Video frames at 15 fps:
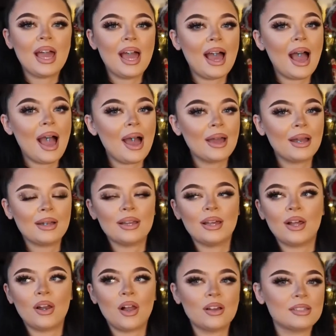And
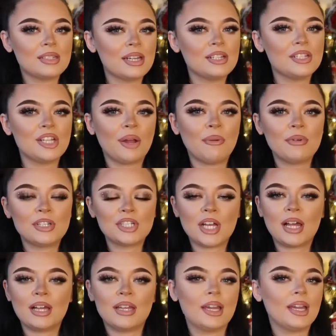alongside shower
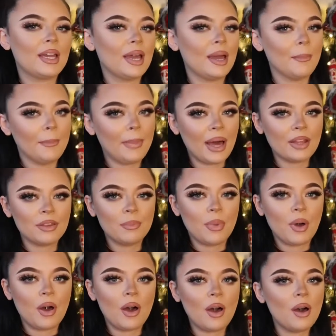gel, you can get a bath
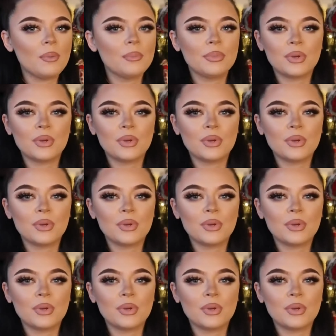bomb,